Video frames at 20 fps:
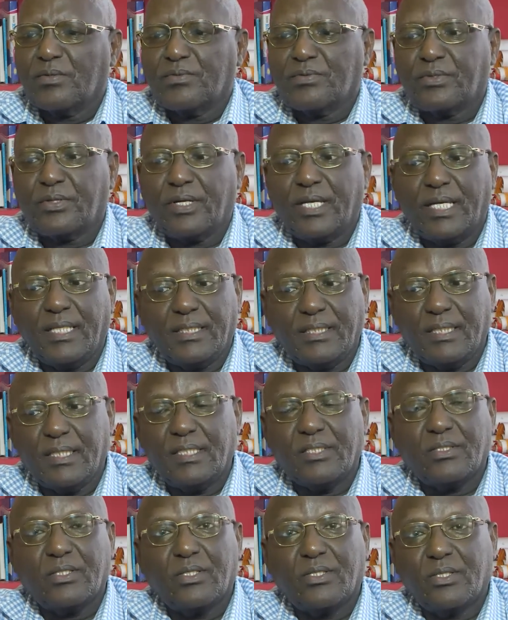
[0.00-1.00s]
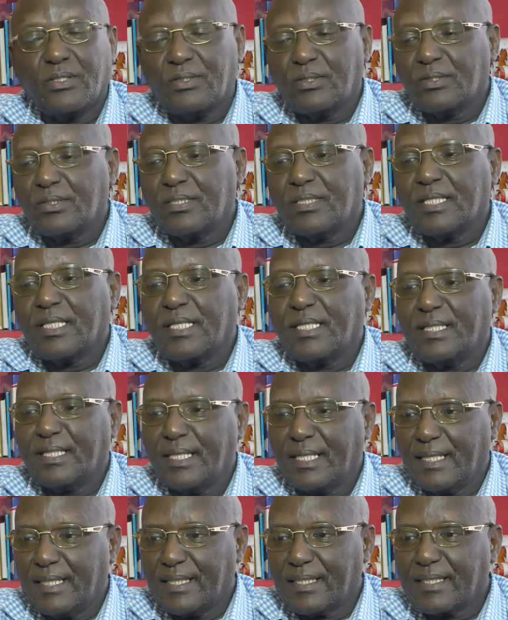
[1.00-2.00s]
for it is God's
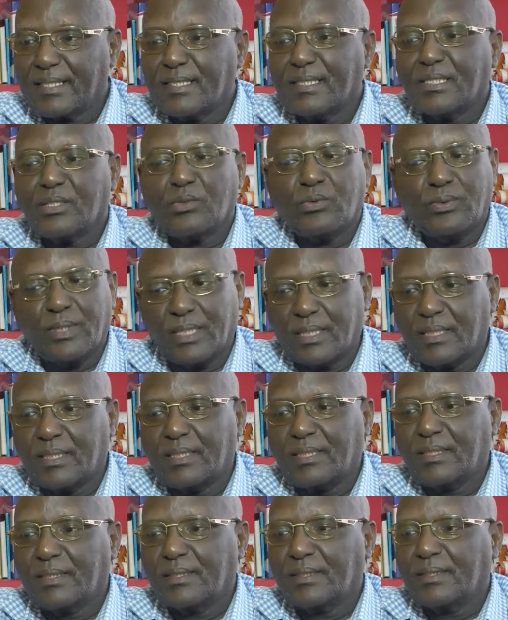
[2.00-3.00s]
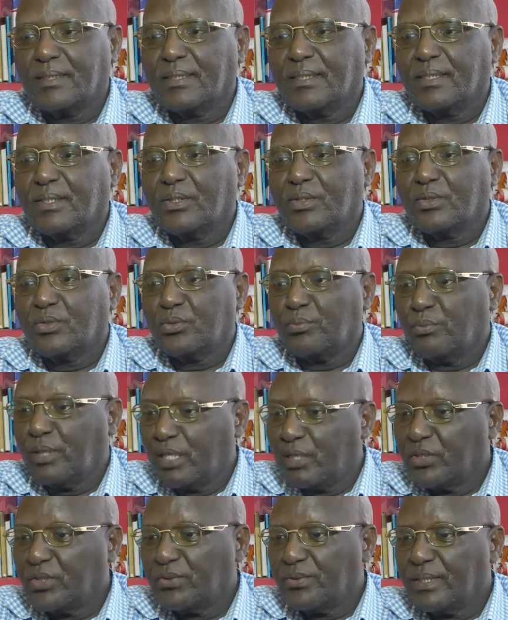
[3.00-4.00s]
inerrant word to
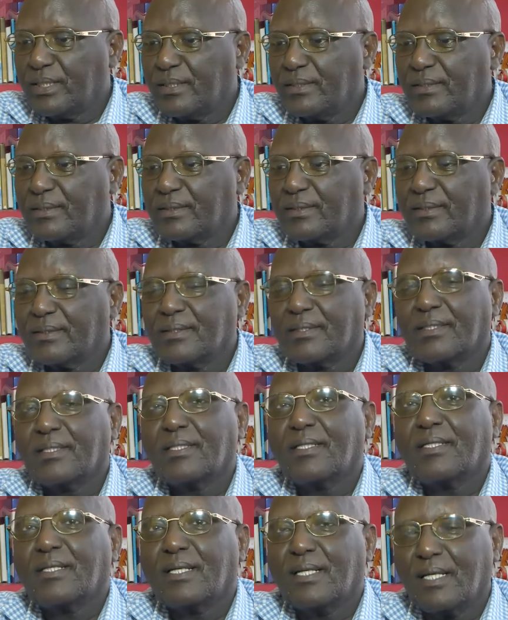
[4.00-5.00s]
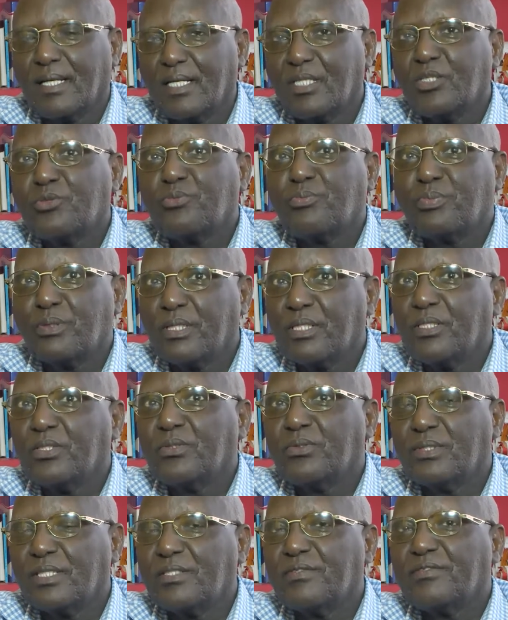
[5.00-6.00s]
make you wise and
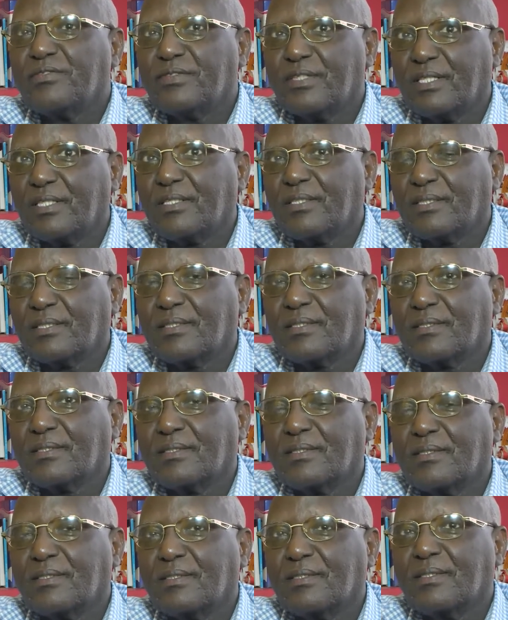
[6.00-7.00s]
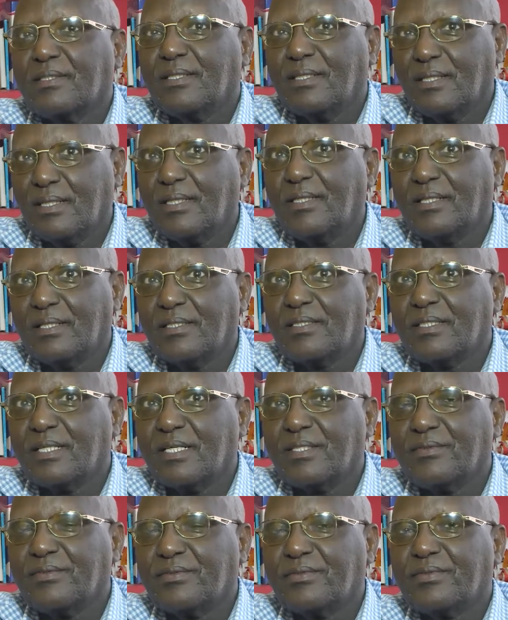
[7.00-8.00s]
spiritually fit in this
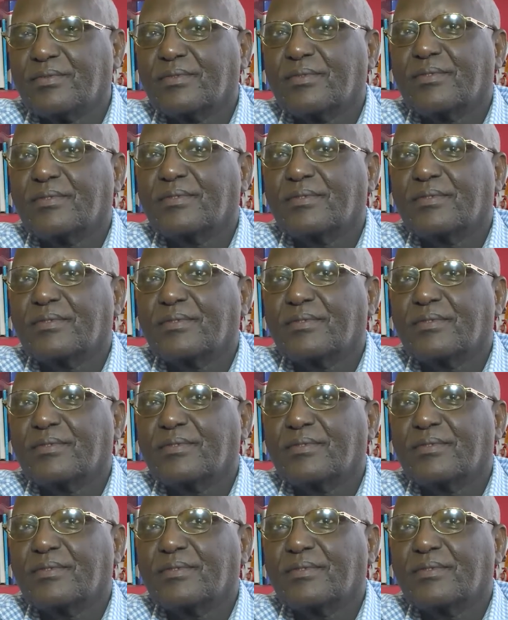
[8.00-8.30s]
life.